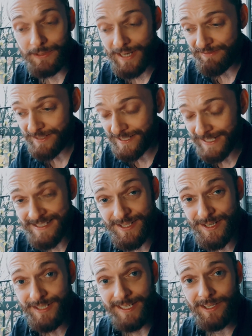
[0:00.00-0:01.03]
Everything gets
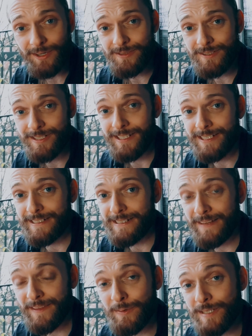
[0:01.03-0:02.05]
dirty constantly.
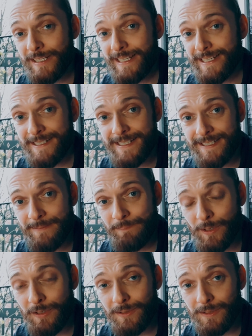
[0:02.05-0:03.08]
And there was a lady
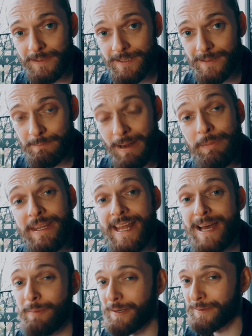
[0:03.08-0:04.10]
called
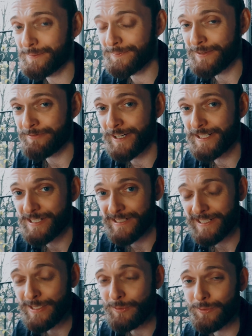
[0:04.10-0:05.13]
Wanyama,
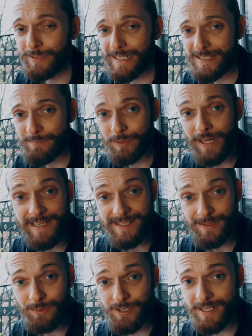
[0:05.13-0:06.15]
affectionately known as, but Esther
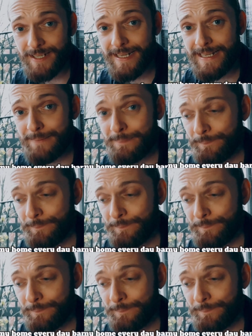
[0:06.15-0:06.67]
was her name.